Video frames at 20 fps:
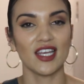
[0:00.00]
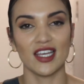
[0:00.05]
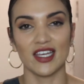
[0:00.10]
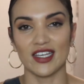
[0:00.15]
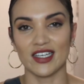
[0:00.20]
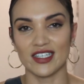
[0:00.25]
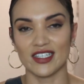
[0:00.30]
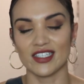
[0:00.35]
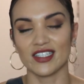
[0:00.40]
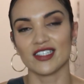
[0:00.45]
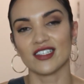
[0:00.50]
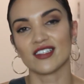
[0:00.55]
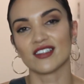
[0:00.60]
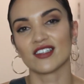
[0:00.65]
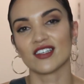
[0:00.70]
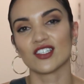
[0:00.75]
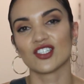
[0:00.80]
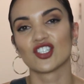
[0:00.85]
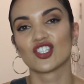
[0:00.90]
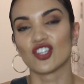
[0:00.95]
is
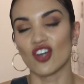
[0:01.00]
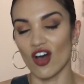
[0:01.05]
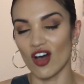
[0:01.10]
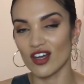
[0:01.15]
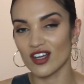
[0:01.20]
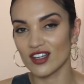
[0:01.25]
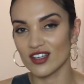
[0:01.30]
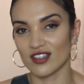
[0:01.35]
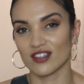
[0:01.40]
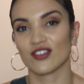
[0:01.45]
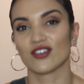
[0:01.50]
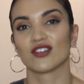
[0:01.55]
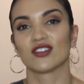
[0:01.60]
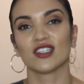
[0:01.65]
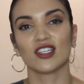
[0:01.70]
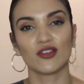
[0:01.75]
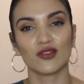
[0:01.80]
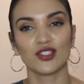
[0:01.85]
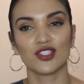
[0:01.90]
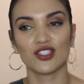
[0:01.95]
chalk. There's
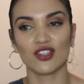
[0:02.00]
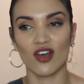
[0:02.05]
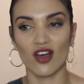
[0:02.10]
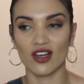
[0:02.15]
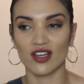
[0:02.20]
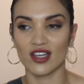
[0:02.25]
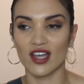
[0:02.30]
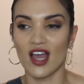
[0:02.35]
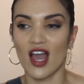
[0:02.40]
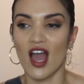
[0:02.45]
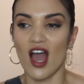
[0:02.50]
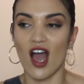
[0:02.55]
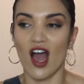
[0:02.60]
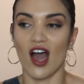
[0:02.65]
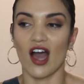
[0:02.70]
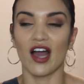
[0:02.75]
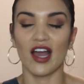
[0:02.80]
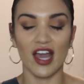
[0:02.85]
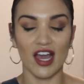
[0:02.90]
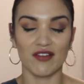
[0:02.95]
liquid chalk.
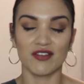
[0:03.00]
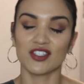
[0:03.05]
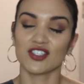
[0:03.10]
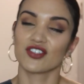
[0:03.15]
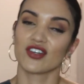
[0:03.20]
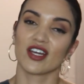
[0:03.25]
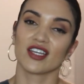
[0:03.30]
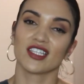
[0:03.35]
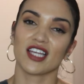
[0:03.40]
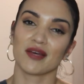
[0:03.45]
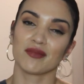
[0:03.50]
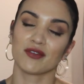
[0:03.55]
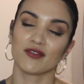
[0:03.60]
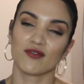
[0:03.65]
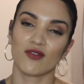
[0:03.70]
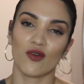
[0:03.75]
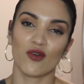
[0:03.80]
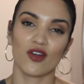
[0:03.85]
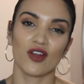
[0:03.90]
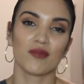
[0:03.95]
I haven't tried that
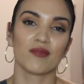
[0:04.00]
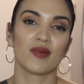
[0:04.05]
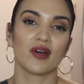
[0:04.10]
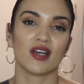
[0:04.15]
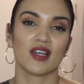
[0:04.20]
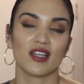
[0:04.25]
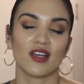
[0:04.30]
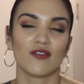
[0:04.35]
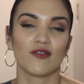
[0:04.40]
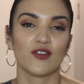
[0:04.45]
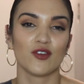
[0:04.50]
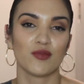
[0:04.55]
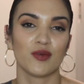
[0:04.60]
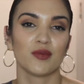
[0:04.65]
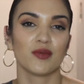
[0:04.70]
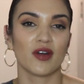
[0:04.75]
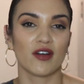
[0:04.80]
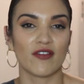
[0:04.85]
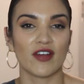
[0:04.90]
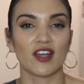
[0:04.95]
before, but a few
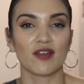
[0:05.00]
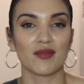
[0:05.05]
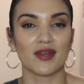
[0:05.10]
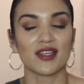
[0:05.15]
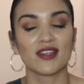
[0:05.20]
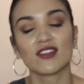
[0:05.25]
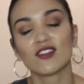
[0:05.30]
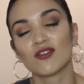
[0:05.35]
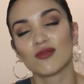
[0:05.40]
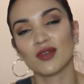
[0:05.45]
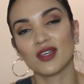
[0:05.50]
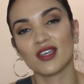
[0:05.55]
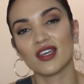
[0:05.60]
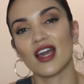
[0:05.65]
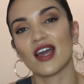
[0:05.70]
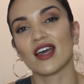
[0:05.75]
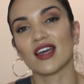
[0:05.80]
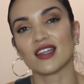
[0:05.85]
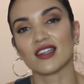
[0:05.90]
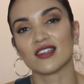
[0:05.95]
people have recommended it to me
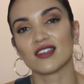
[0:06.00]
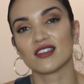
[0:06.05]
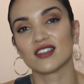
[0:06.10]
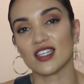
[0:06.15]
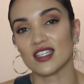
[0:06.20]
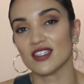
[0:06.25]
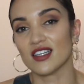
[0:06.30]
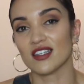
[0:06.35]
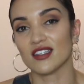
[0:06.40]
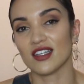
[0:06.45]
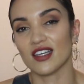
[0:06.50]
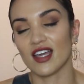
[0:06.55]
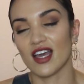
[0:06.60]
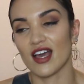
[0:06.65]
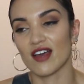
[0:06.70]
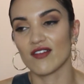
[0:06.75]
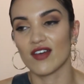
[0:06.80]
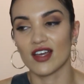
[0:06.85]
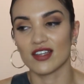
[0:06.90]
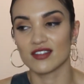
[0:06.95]
and said that they
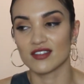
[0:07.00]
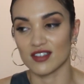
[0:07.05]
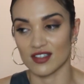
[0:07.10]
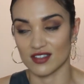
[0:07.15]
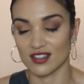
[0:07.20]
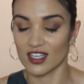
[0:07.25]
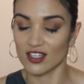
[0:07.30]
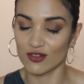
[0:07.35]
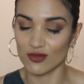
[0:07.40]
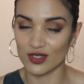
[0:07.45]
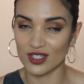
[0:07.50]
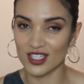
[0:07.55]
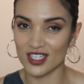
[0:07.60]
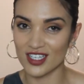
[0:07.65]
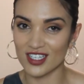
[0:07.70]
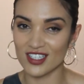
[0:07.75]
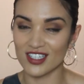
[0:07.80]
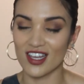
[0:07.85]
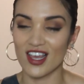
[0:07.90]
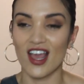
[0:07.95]
have had success with
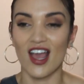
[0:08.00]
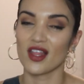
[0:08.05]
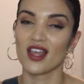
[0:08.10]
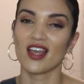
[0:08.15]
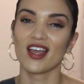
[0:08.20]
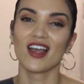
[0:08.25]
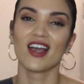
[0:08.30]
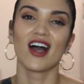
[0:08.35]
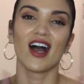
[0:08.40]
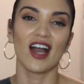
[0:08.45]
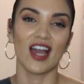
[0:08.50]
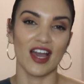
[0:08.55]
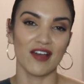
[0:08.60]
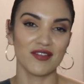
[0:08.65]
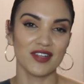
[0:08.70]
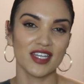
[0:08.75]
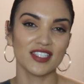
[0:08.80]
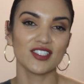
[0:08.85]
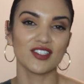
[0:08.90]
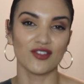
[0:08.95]
it. I
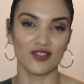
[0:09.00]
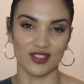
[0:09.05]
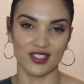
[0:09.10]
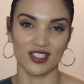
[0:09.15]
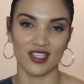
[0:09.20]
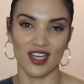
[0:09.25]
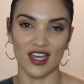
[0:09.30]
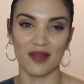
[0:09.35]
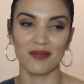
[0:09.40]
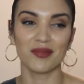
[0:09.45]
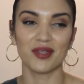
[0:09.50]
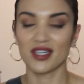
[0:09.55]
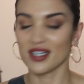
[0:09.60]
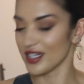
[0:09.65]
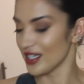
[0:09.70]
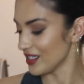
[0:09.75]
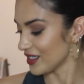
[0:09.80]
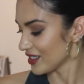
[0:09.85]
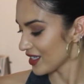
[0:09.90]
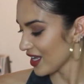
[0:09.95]
haven't had to use it yet
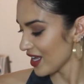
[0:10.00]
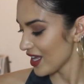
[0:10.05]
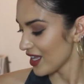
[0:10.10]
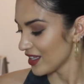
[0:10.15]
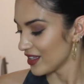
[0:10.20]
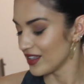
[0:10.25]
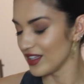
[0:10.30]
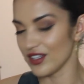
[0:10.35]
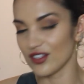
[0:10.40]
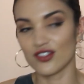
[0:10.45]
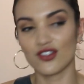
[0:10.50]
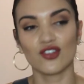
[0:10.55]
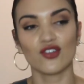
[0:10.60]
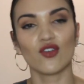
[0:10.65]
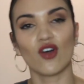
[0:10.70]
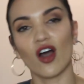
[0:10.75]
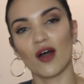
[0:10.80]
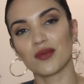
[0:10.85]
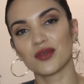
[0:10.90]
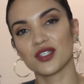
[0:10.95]
because these two
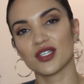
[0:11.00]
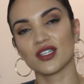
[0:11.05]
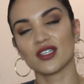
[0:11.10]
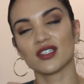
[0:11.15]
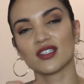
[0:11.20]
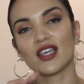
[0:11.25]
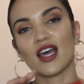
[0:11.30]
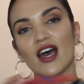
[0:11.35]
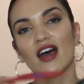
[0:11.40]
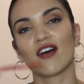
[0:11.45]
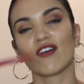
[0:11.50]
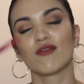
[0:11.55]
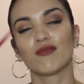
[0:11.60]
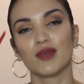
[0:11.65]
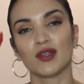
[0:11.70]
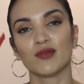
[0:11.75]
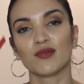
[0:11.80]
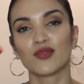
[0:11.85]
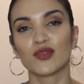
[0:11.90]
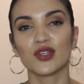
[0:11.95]
options have
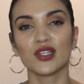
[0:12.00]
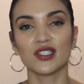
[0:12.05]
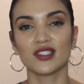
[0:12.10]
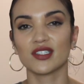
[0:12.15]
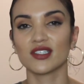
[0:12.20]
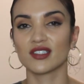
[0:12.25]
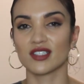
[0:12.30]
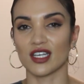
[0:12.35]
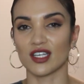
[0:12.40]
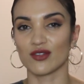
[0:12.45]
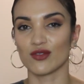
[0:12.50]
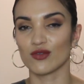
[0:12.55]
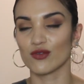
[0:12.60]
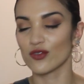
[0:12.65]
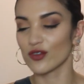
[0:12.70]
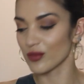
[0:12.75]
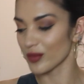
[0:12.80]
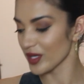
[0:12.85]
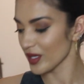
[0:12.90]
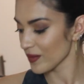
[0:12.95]
been pretty successful
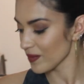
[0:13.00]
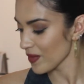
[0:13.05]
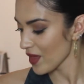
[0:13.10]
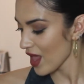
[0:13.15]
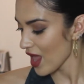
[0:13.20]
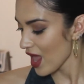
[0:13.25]
for me.